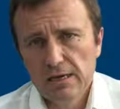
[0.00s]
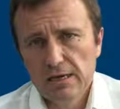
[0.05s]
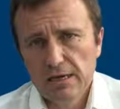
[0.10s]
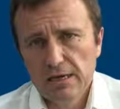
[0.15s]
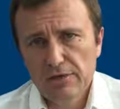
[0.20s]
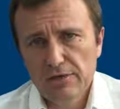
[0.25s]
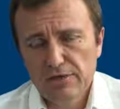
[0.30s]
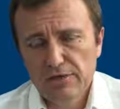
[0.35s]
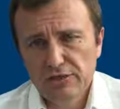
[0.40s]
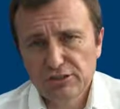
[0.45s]

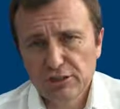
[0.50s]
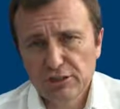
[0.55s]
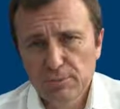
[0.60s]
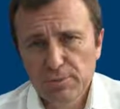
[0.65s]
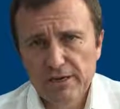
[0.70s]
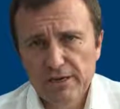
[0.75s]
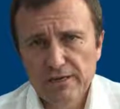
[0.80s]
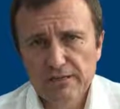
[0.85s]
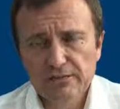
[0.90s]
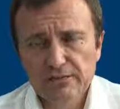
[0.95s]
In the
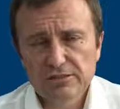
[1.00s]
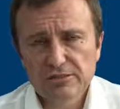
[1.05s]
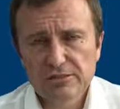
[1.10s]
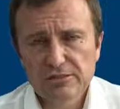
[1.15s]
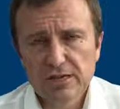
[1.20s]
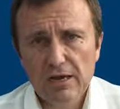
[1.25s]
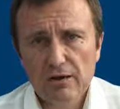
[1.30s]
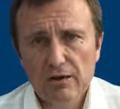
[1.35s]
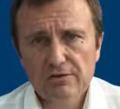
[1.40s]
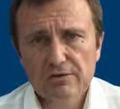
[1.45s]
shipping
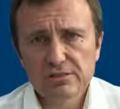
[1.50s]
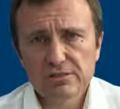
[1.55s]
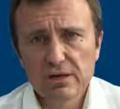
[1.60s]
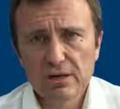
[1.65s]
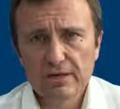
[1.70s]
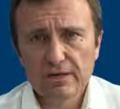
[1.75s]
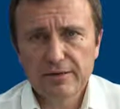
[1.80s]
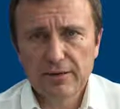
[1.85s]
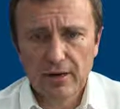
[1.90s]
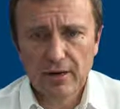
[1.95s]
industry, our
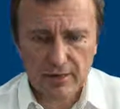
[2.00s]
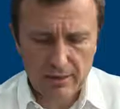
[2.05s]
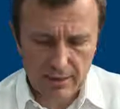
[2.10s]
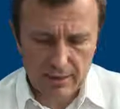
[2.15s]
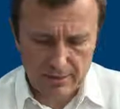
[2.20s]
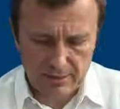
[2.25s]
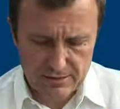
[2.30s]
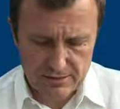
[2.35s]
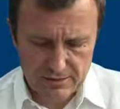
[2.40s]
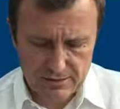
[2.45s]
slide
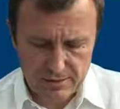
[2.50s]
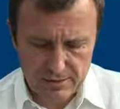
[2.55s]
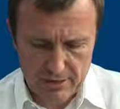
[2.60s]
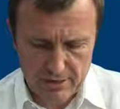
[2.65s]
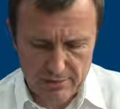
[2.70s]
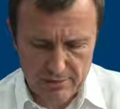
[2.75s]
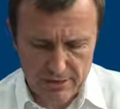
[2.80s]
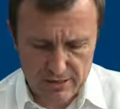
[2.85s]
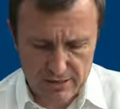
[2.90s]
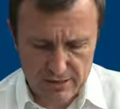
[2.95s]
highlights
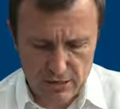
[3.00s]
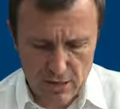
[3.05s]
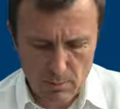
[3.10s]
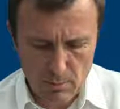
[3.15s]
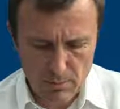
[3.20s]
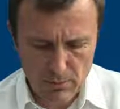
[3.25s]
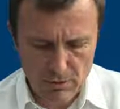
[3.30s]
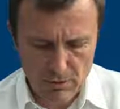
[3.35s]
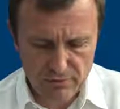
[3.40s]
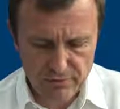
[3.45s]
there the
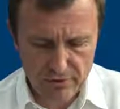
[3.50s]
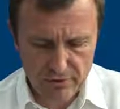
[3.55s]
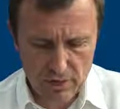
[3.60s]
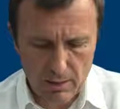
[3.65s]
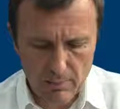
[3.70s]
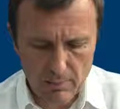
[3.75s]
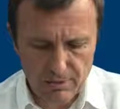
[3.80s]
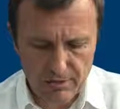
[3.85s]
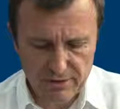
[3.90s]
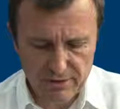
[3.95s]
example of the
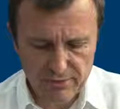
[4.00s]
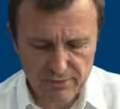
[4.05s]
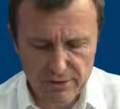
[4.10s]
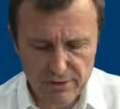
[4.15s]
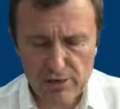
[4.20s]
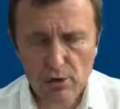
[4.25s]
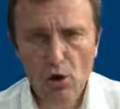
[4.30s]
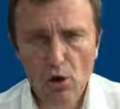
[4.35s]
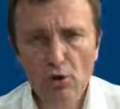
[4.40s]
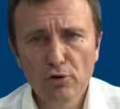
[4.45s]
company
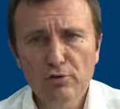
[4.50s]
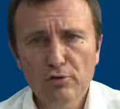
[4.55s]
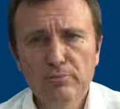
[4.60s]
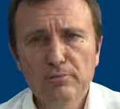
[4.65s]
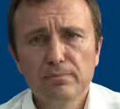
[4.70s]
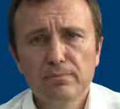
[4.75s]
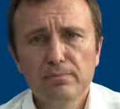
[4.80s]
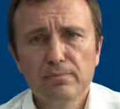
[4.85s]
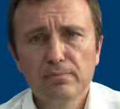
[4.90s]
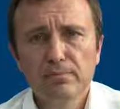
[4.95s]
Vicon,
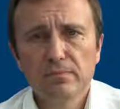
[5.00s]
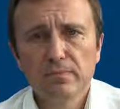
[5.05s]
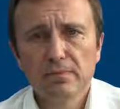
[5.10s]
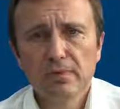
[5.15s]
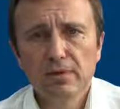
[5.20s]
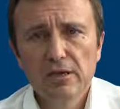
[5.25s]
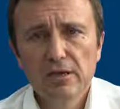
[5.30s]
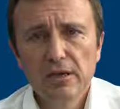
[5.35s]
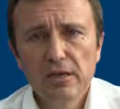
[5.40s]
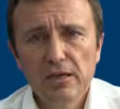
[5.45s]

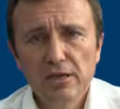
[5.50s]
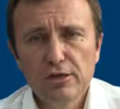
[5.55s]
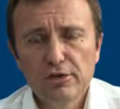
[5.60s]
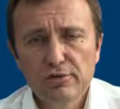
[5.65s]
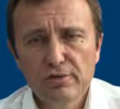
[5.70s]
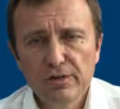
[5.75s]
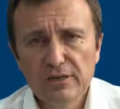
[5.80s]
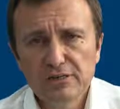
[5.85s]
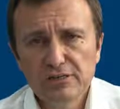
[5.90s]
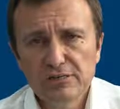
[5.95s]

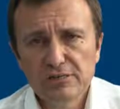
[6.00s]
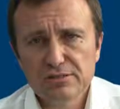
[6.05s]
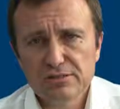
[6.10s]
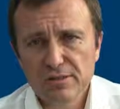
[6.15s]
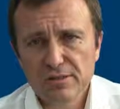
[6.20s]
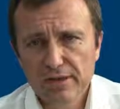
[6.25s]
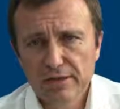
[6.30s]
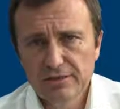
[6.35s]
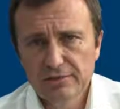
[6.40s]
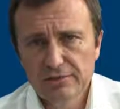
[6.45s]
innovations
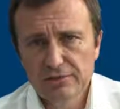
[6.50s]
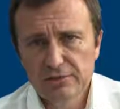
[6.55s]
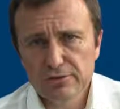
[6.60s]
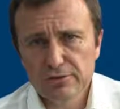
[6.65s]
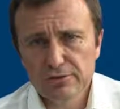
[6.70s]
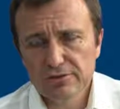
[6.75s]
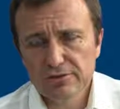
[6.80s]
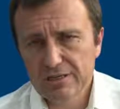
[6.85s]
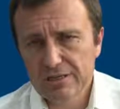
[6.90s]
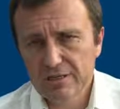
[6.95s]
they
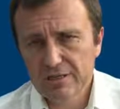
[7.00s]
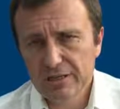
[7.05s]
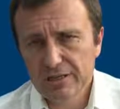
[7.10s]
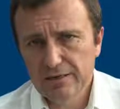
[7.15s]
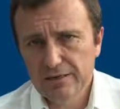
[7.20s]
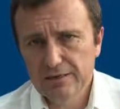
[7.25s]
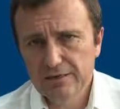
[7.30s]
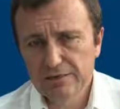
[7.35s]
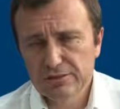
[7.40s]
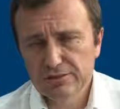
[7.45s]
introduced in that
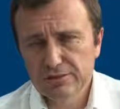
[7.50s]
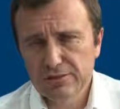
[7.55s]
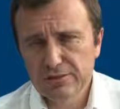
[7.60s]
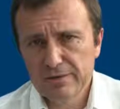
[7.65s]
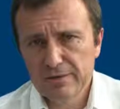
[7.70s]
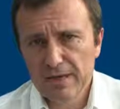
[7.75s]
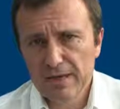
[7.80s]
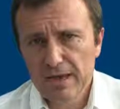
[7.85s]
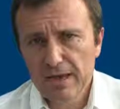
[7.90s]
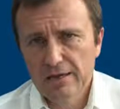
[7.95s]
industry,
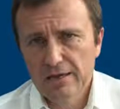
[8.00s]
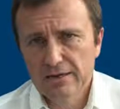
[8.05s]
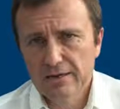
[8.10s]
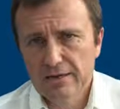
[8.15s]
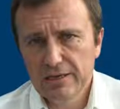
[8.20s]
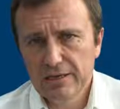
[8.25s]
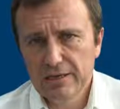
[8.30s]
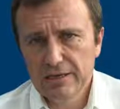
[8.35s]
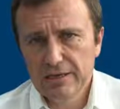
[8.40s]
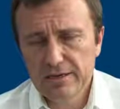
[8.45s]
and
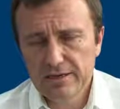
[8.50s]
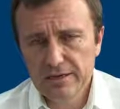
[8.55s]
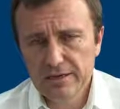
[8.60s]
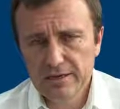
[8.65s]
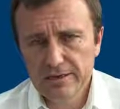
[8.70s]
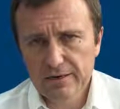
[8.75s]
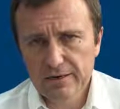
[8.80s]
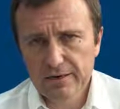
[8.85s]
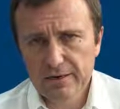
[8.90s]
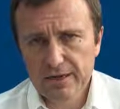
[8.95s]
key
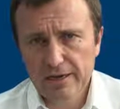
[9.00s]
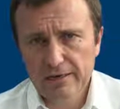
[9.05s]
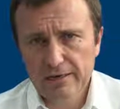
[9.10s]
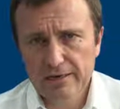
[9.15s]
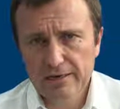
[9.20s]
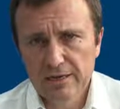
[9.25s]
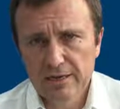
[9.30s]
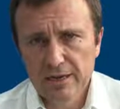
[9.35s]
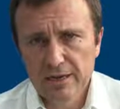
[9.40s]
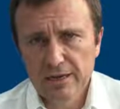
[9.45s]
here again
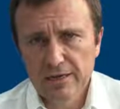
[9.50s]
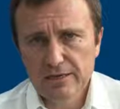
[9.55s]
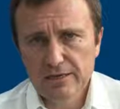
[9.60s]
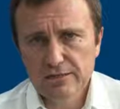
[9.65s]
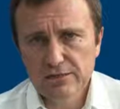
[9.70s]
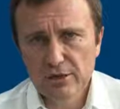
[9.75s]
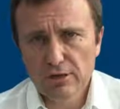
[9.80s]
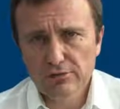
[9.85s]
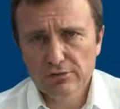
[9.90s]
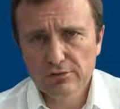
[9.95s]

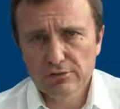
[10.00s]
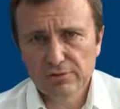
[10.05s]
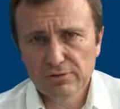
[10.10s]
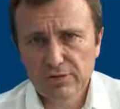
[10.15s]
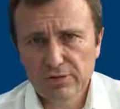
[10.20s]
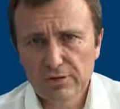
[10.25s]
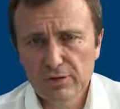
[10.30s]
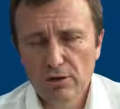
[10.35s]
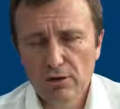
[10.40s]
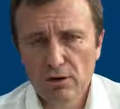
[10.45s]
is not to
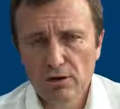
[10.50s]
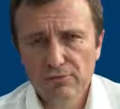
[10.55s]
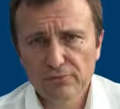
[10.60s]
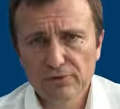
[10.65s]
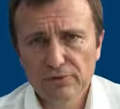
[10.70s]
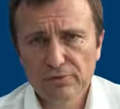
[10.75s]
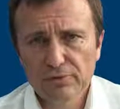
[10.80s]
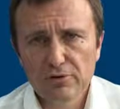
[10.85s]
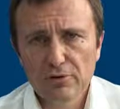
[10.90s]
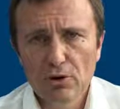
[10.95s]
think of
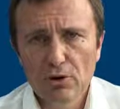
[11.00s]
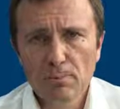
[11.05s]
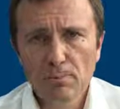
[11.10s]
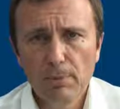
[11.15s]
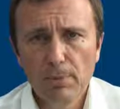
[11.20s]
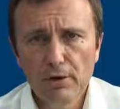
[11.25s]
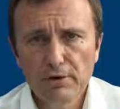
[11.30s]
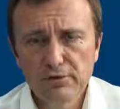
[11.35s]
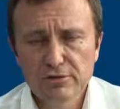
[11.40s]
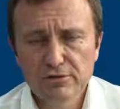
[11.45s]
different
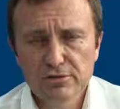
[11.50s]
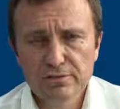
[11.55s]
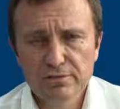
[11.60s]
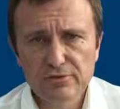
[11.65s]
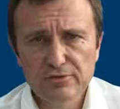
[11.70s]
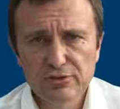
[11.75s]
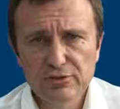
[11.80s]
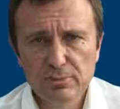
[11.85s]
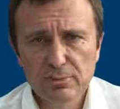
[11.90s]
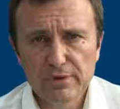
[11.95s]
components of the
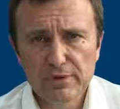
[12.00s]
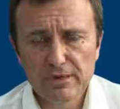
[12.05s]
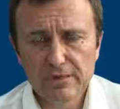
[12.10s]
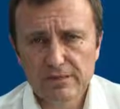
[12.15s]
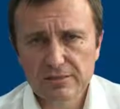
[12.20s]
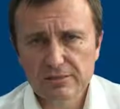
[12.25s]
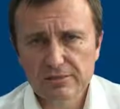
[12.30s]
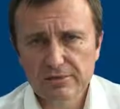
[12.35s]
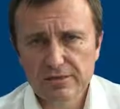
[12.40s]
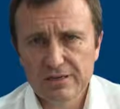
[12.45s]
shipping
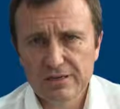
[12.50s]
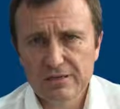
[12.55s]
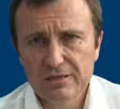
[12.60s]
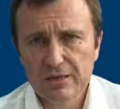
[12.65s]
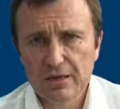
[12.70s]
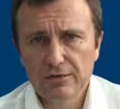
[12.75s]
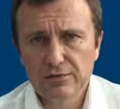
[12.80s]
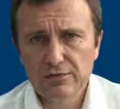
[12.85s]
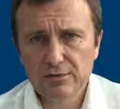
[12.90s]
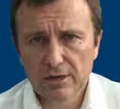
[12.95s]
industry in
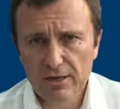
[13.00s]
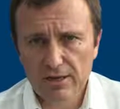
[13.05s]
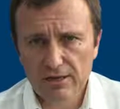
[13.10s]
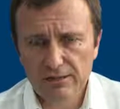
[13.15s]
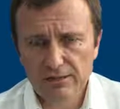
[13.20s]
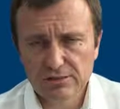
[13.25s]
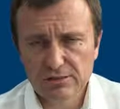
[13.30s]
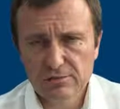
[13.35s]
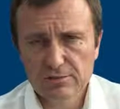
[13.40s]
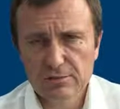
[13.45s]

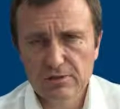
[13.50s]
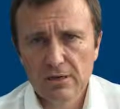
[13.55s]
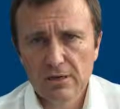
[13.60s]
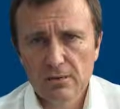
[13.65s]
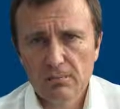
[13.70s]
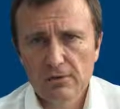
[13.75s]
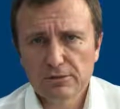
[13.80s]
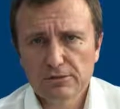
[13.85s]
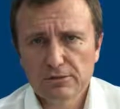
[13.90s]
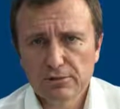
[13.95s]
isolation,
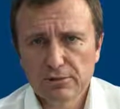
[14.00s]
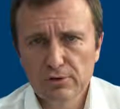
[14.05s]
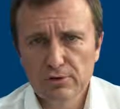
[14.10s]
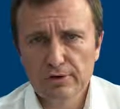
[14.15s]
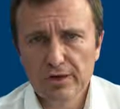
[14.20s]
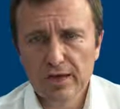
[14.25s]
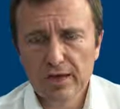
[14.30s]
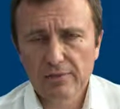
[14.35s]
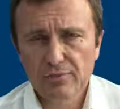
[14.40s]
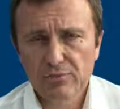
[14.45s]
but to
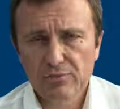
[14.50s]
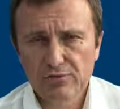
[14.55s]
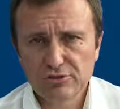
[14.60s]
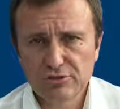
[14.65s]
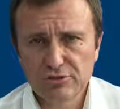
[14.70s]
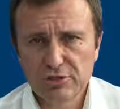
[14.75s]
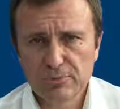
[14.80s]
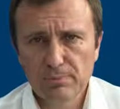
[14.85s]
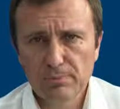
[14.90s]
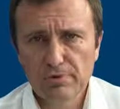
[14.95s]
look at the
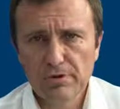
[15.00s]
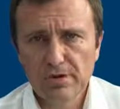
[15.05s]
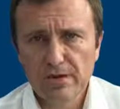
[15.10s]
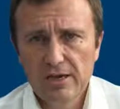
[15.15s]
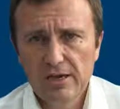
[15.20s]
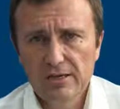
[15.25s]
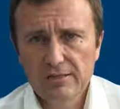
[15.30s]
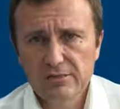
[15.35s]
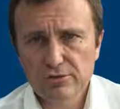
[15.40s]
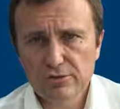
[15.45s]
ship,
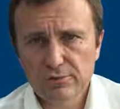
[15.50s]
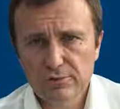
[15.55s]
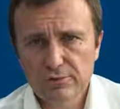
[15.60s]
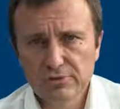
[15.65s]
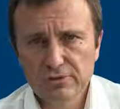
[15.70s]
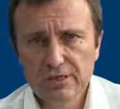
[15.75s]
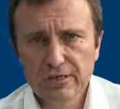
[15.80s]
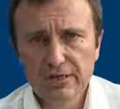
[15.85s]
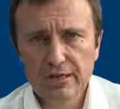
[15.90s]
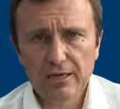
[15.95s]
its
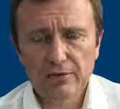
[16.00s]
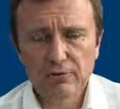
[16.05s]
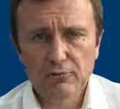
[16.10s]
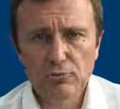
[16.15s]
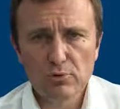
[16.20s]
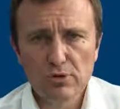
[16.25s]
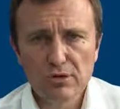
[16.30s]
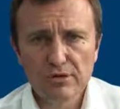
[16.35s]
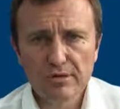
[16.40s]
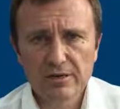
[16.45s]
routing
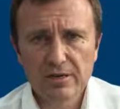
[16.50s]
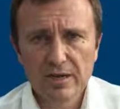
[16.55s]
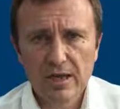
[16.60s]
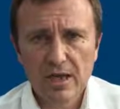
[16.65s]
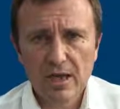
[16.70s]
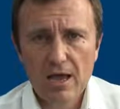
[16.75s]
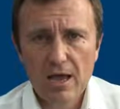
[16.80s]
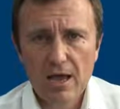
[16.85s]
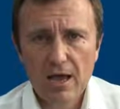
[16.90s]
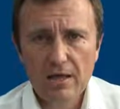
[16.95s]
network,
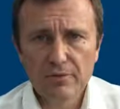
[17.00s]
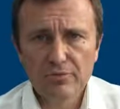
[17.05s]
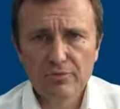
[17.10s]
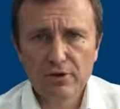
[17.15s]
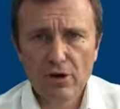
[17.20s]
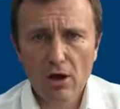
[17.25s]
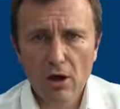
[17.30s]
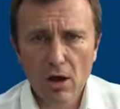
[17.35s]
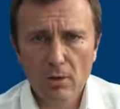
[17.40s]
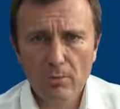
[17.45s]
and
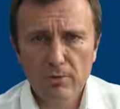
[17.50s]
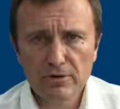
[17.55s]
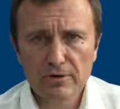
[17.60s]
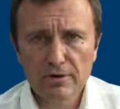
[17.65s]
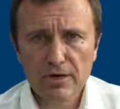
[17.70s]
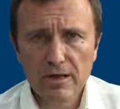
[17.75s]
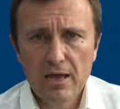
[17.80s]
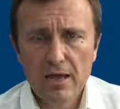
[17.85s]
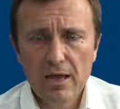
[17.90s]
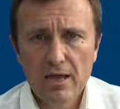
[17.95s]
the
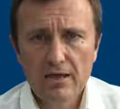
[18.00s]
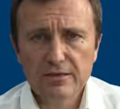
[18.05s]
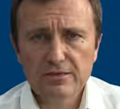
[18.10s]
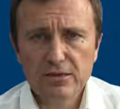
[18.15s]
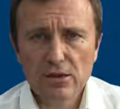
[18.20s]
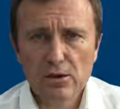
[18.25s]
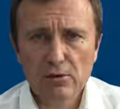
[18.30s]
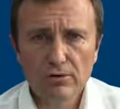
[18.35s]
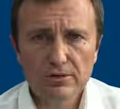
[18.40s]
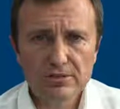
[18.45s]
harbor as a
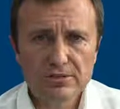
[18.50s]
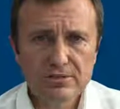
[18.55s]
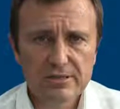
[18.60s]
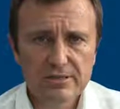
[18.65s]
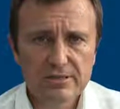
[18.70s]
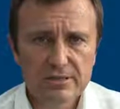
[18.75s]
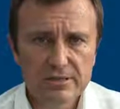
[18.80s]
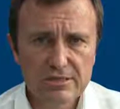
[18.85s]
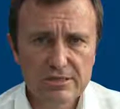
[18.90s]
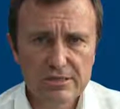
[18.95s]

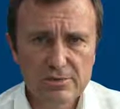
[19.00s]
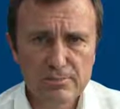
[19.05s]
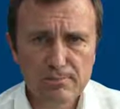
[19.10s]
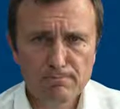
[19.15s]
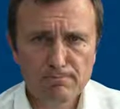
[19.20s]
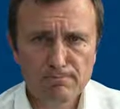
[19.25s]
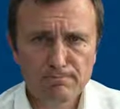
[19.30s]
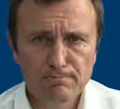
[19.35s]
holistic system.